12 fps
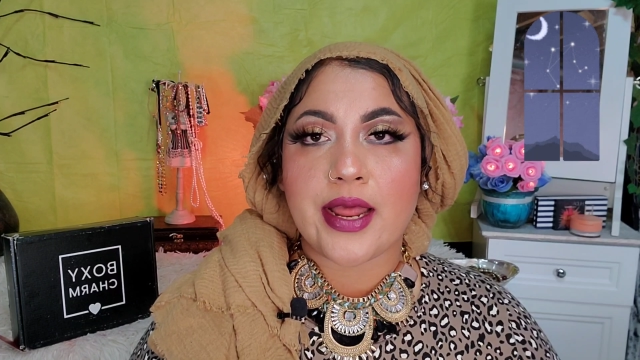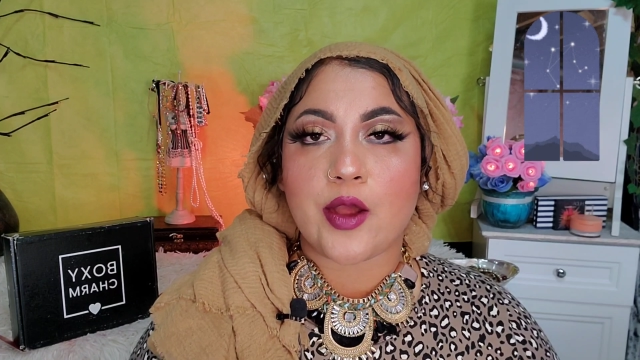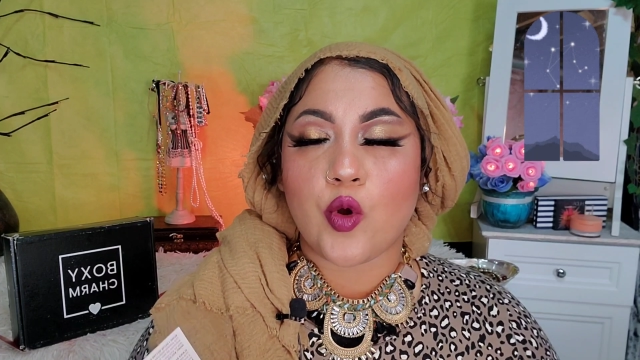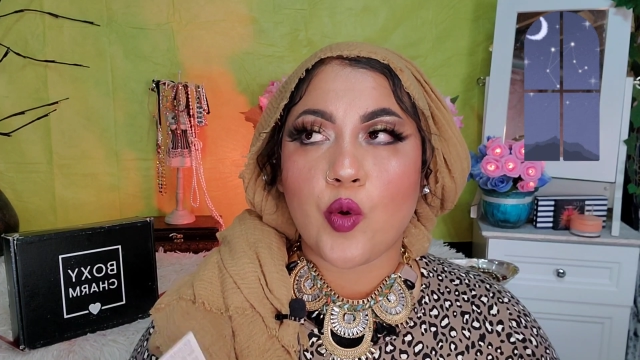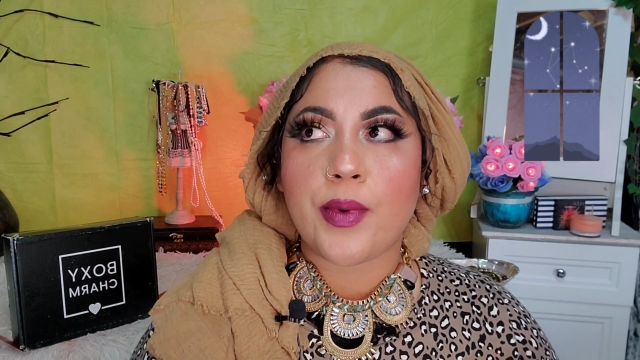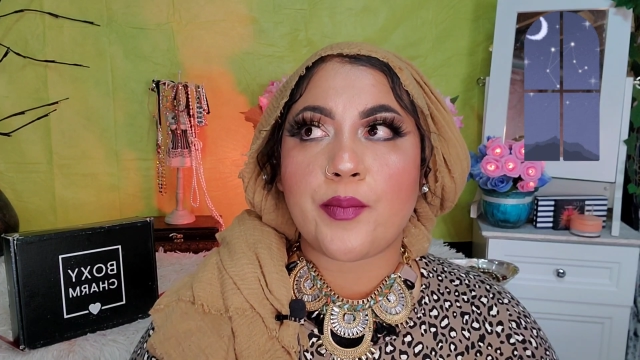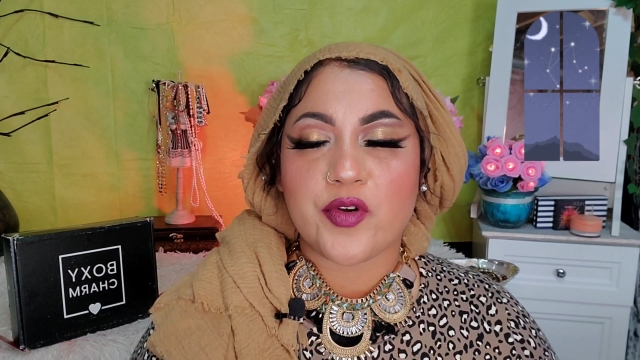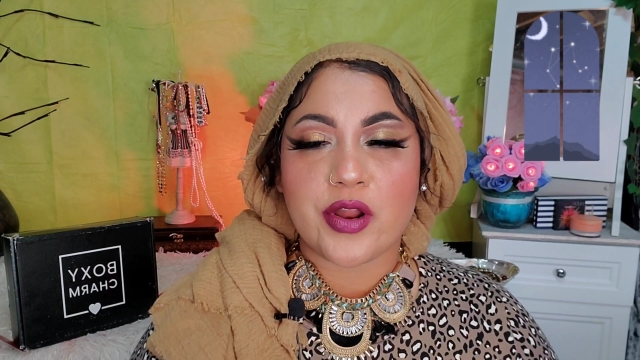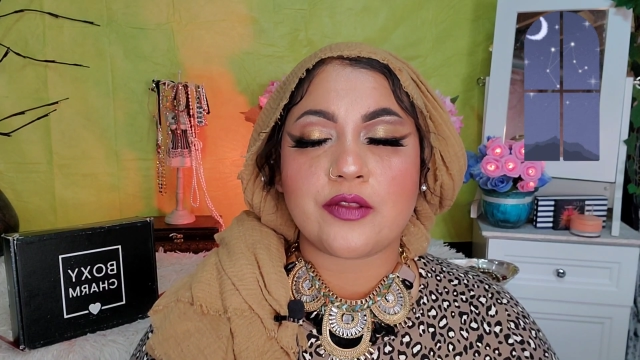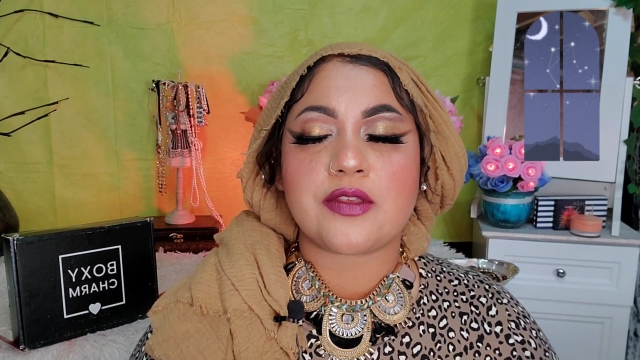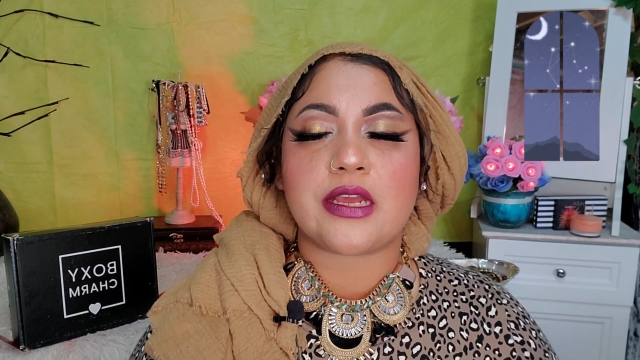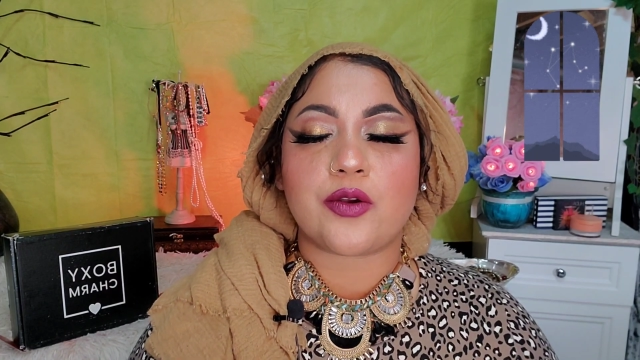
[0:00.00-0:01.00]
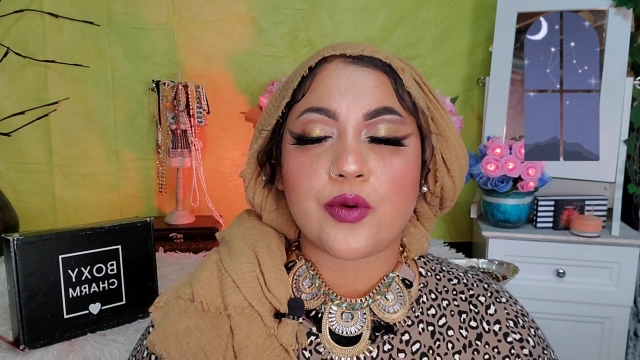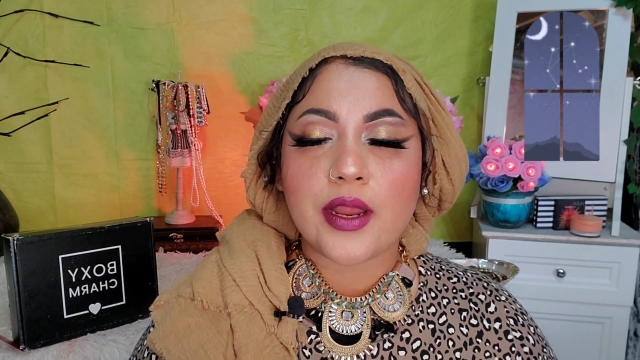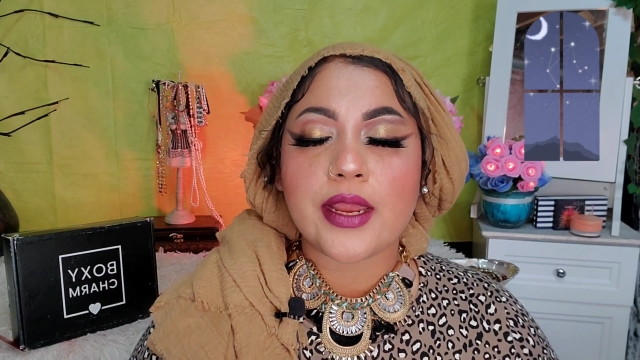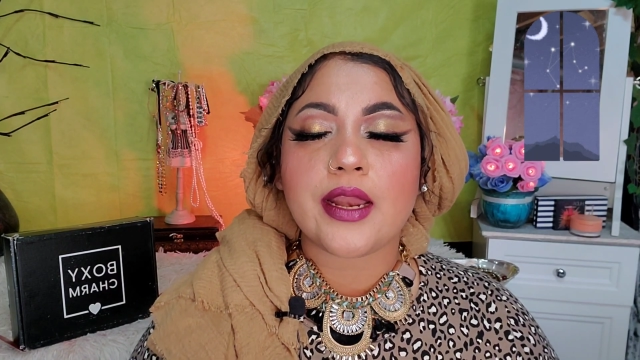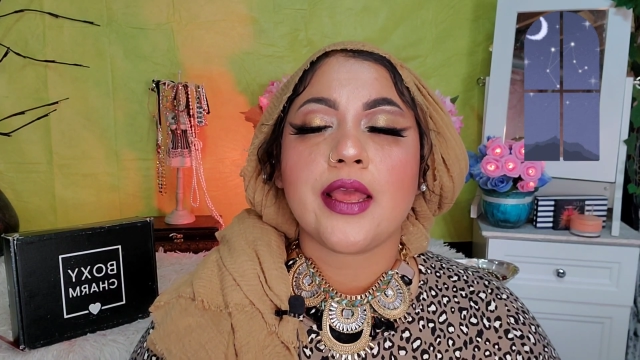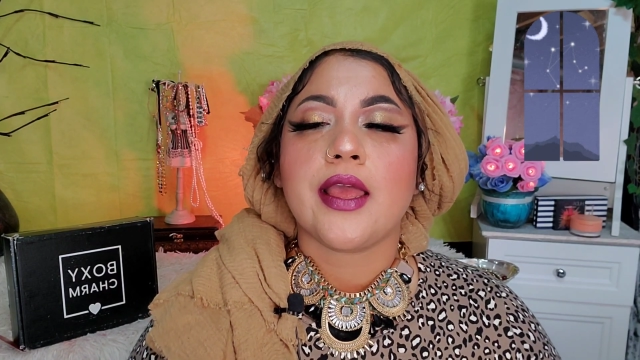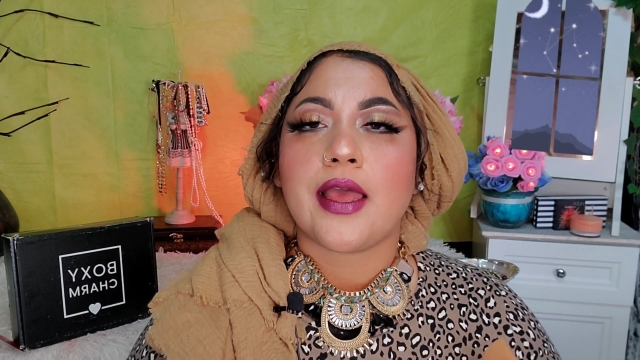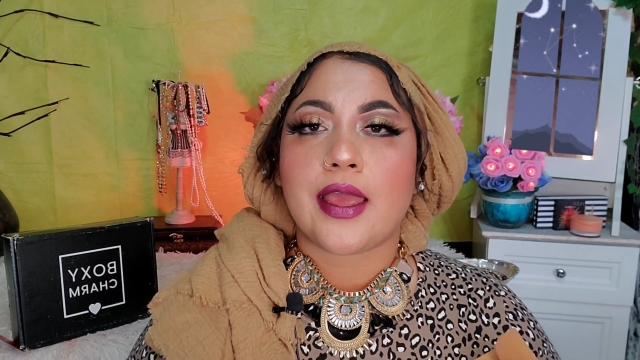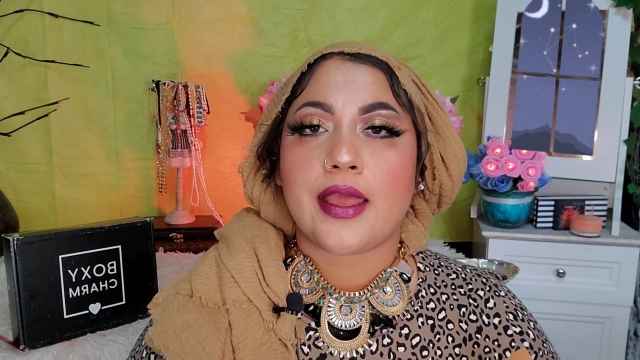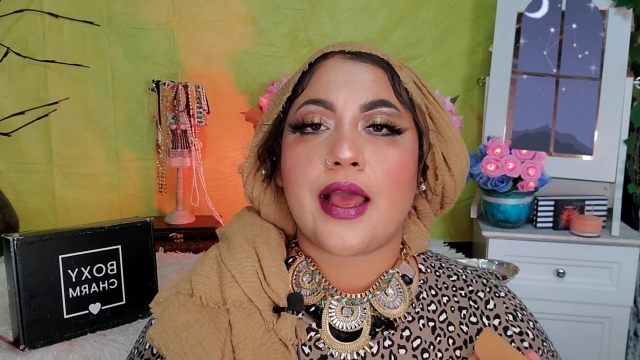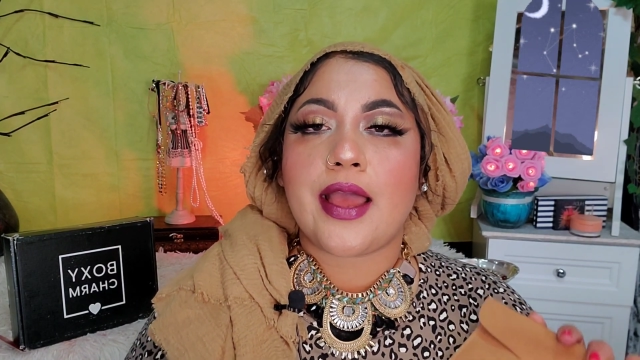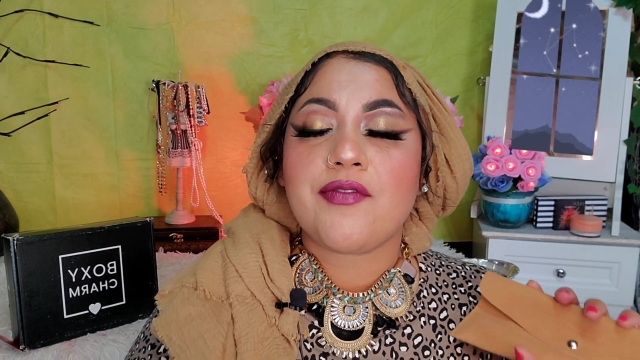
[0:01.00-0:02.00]
hope I'm pronouncing it right,
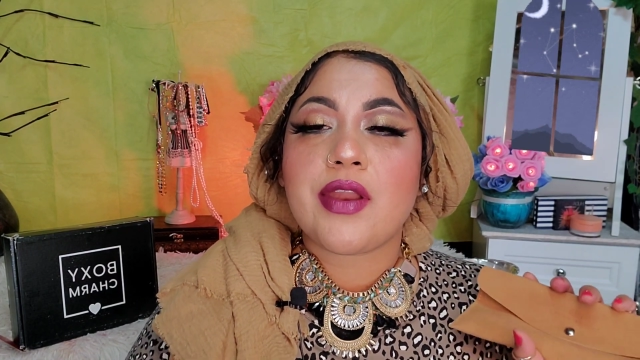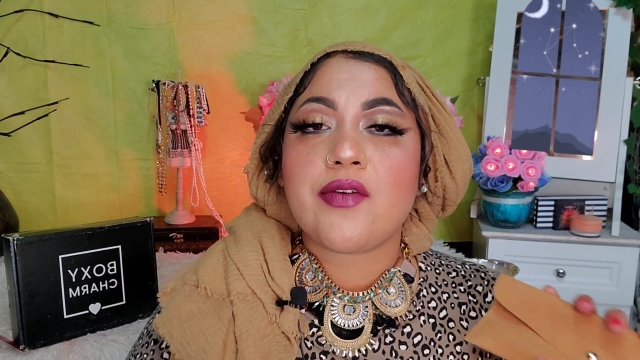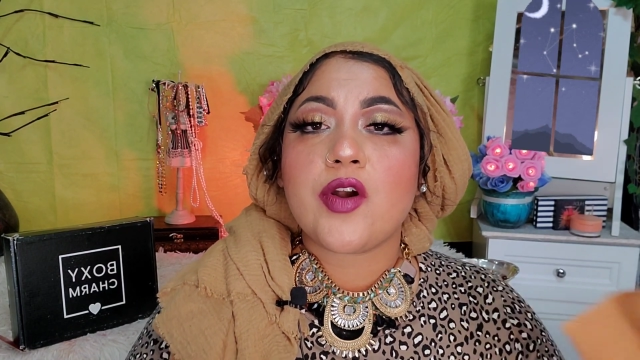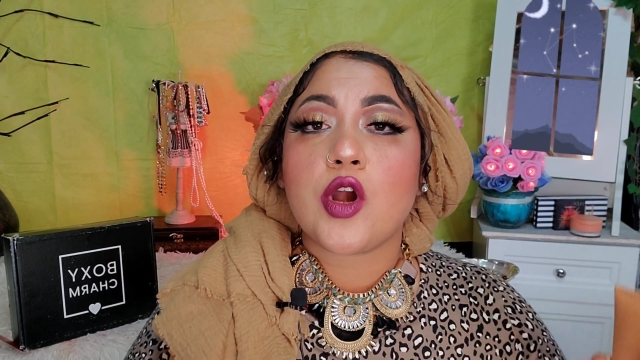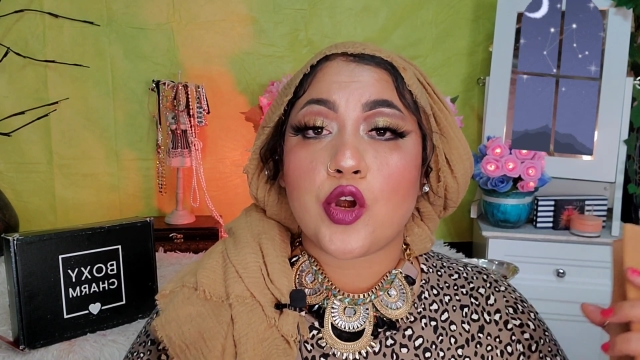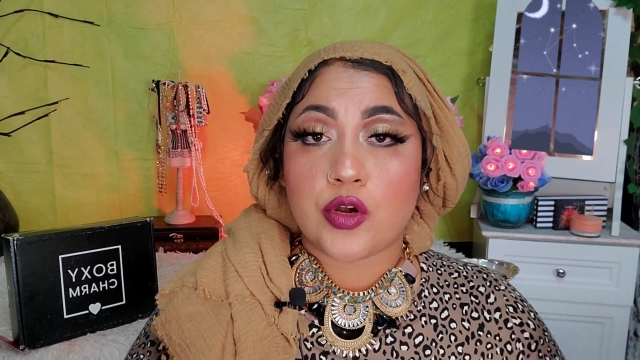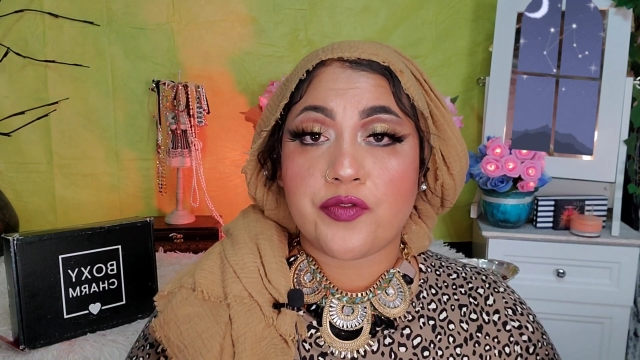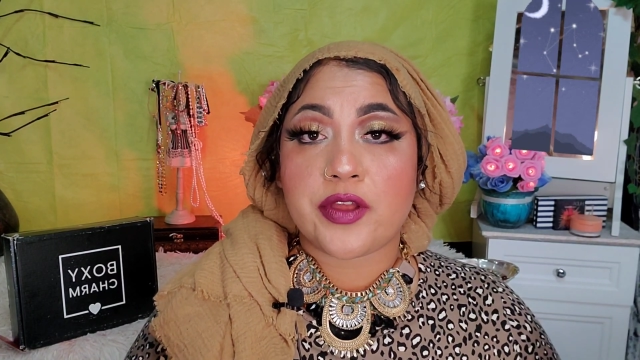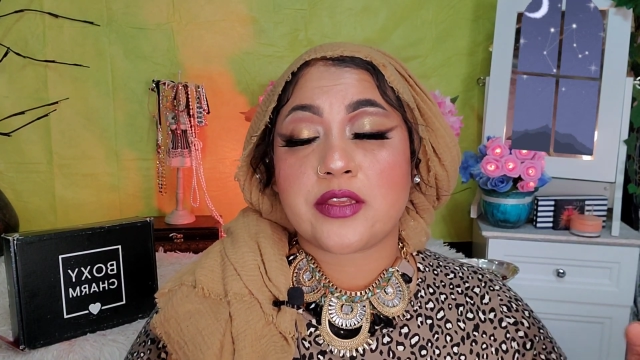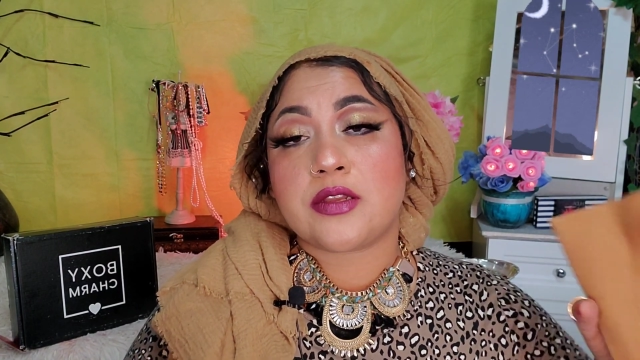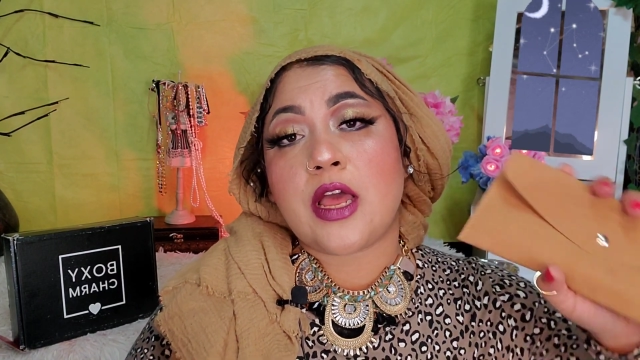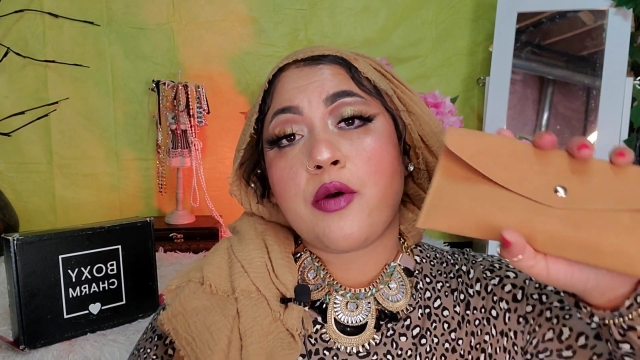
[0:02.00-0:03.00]
and I've never heard of it. So now